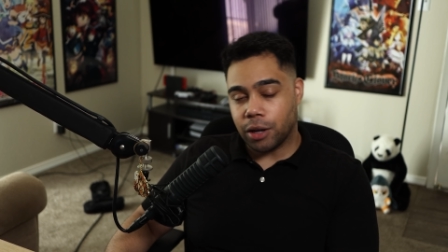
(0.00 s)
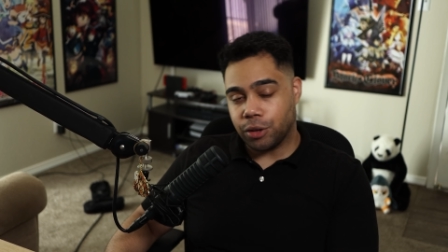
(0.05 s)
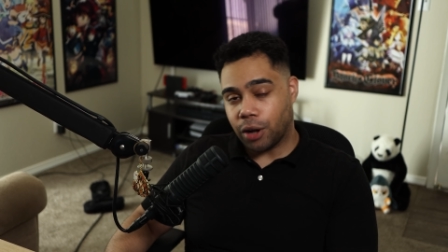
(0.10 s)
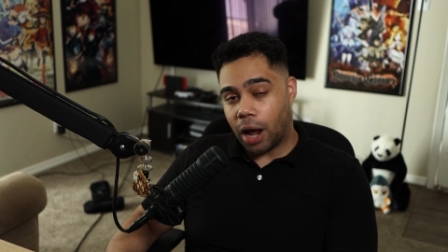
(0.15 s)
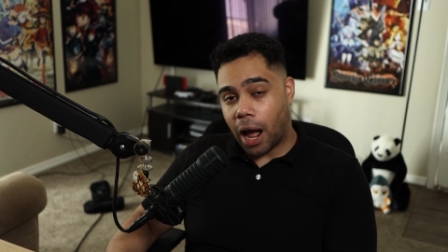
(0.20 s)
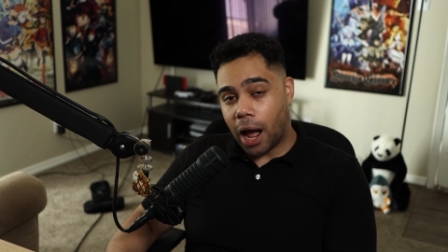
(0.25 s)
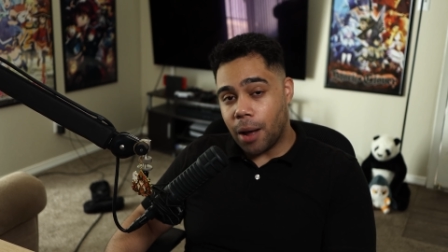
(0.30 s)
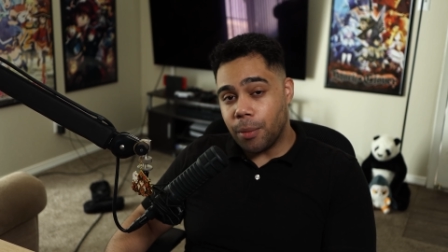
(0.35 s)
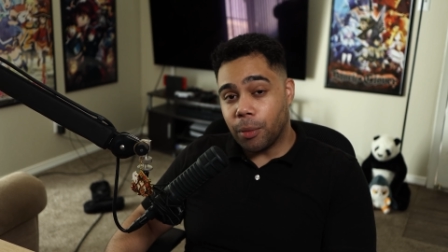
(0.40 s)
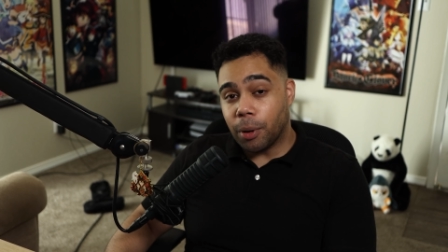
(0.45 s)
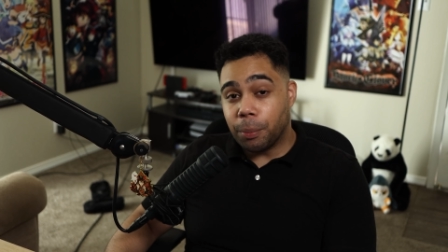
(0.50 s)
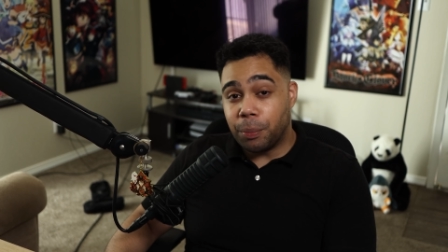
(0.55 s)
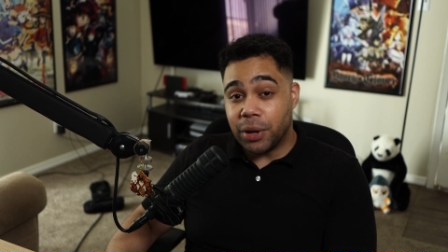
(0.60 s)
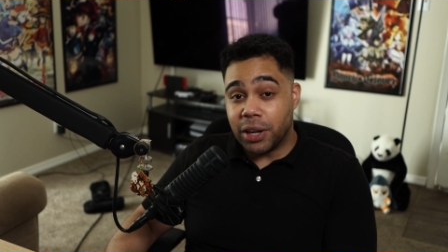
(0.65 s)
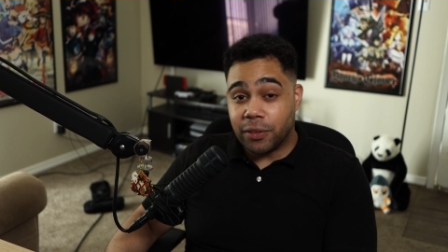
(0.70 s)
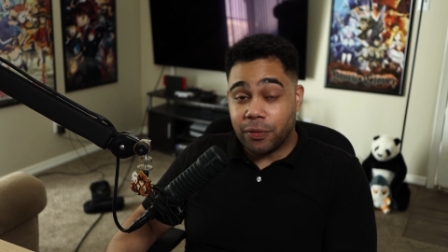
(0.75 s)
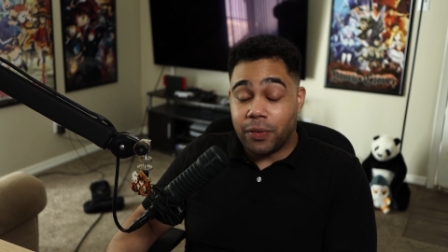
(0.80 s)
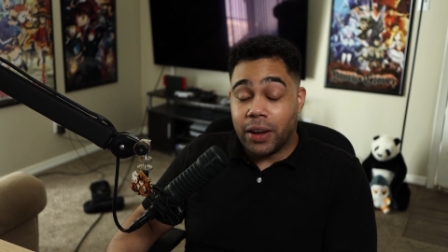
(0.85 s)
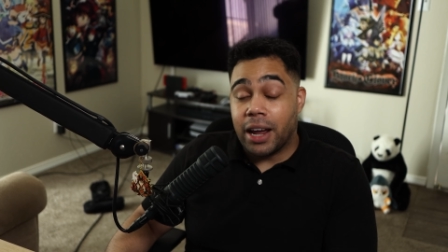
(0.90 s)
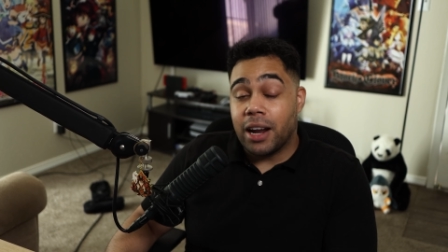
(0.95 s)
I'm a big
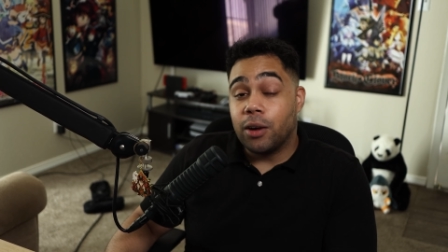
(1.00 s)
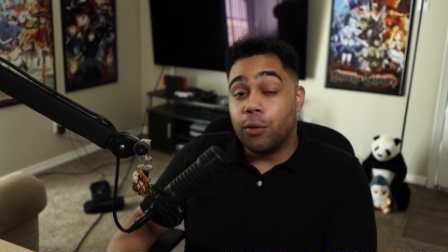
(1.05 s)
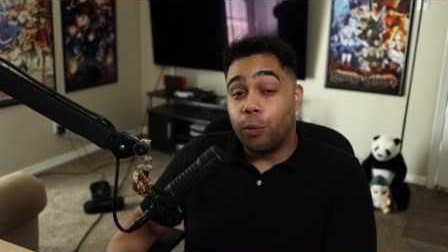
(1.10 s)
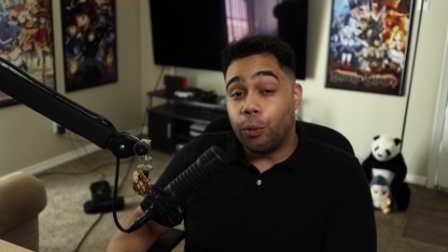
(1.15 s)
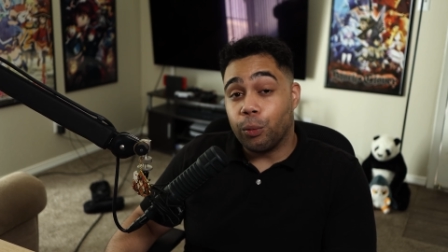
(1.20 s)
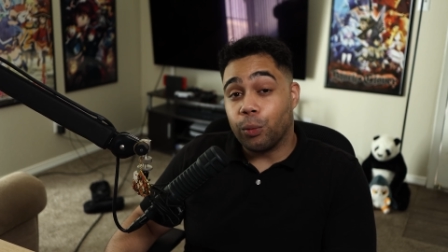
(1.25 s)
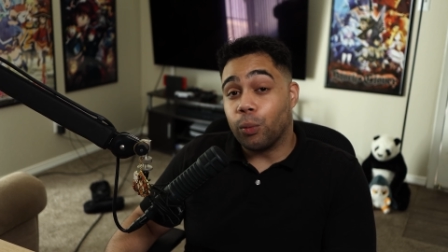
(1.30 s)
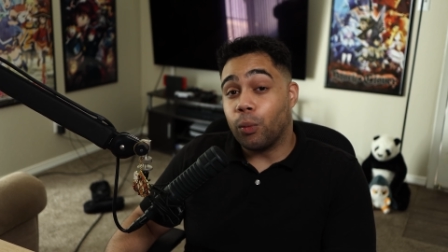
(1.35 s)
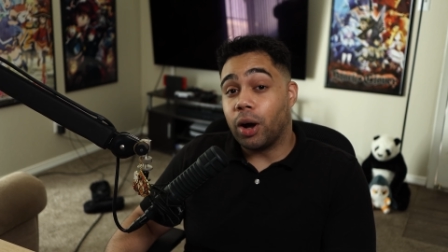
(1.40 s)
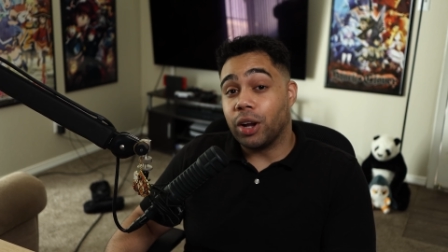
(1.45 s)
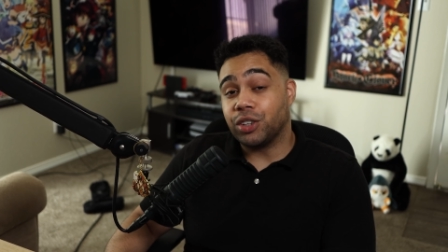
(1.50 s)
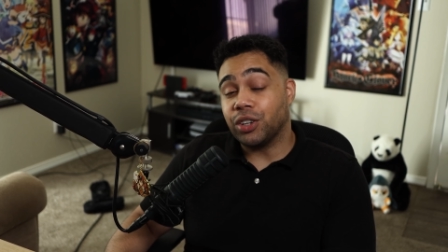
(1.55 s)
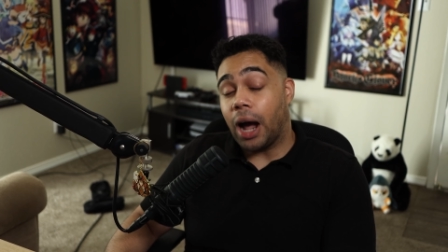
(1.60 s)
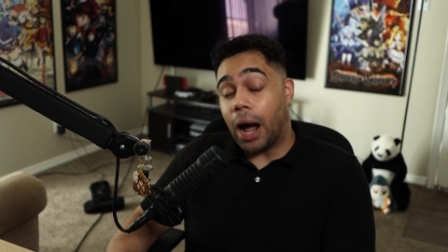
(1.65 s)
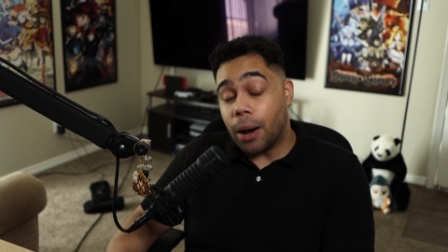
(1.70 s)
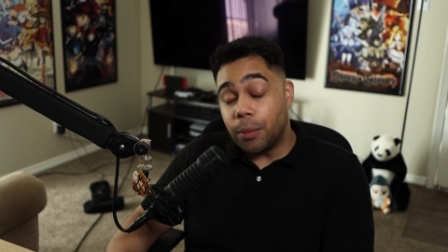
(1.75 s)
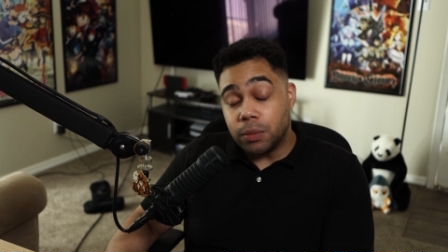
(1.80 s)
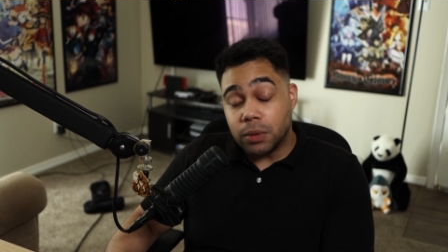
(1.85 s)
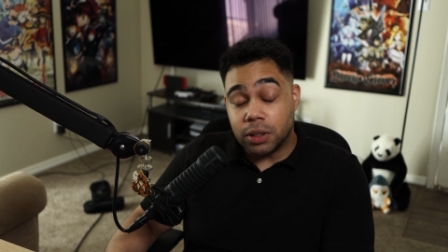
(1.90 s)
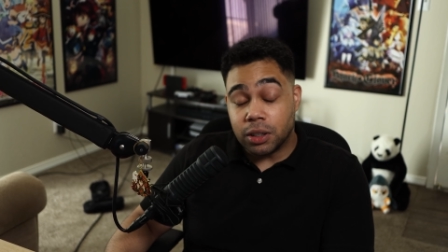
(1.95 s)
fan of Overwatch. I
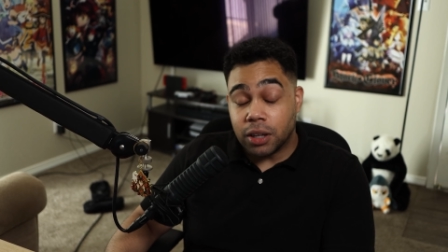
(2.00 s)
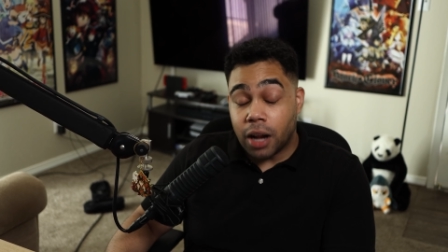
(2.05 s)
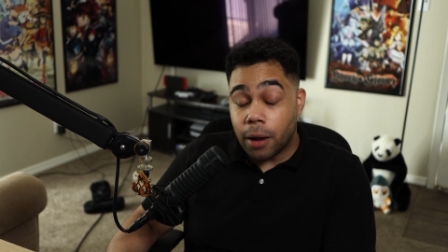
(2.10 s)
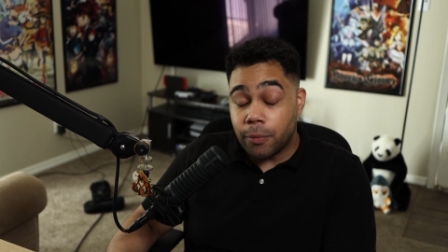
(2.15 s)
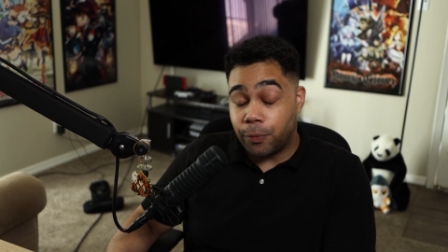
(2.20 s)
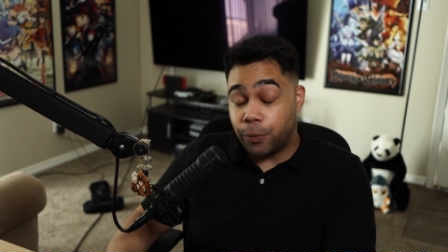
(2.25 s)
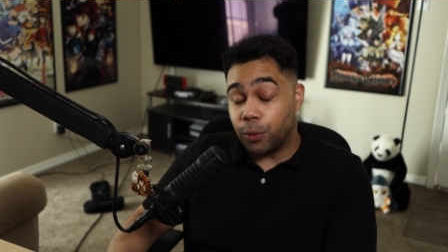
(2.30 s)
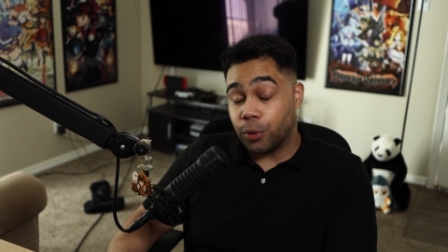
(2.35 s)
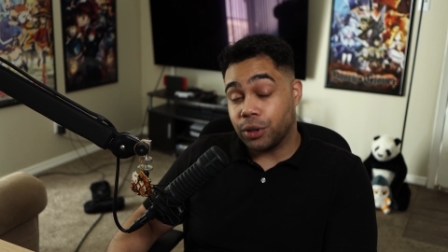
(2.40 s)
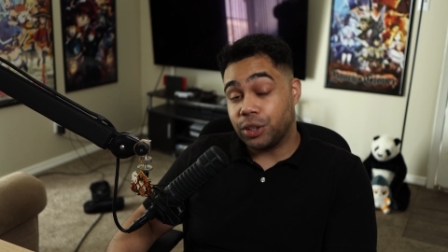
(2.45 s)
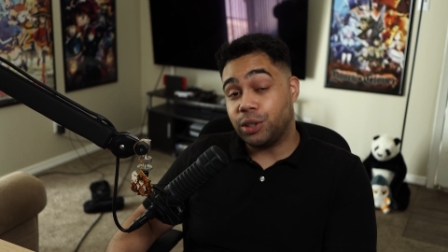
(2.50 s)
would love for it